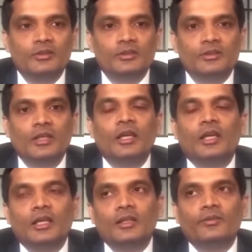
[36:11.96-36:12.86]
one of my
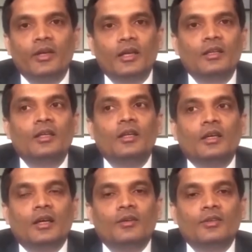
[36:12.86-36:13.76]
teachers used to
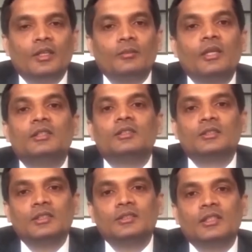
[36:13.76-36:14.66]
say when you want to give
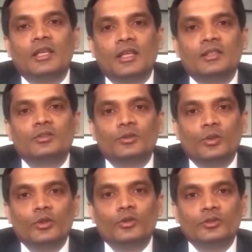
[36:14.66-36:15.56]
up it is
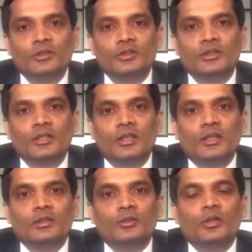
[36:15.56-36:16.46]
surgery
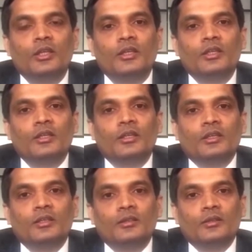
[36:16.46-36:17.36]
if you can heal
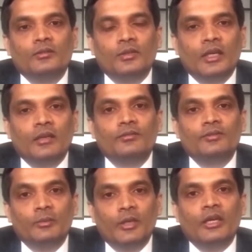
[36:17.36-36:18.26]
it with one
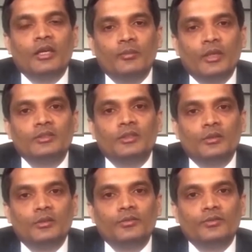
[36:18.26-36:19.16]
injection
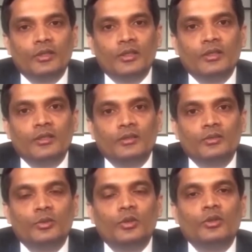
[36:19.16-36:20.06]
forever, I think that will
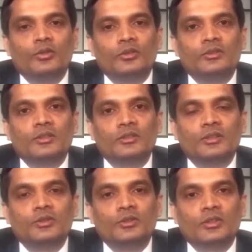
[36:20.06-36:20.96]
be a path
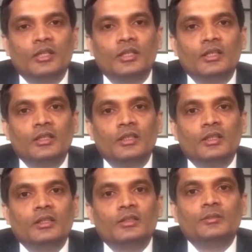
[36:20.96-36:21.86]
breaking or a
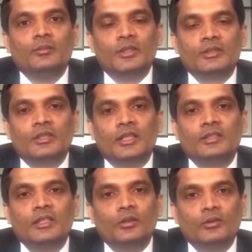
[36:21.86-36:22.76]
mind blowing
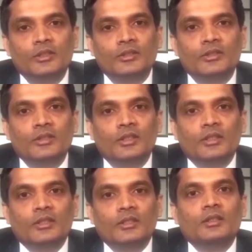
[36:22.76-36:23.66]
research outcome, which
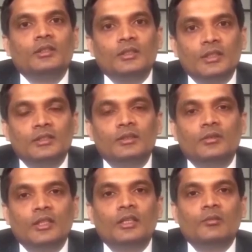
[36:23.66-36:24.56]
is yet to come.
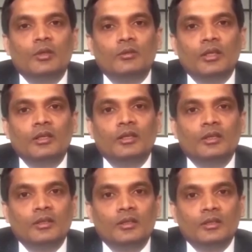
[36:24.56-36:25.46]
We don't have it
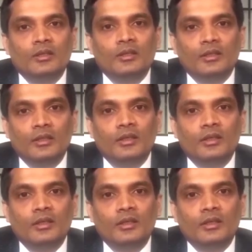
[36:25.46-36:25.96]
as of now.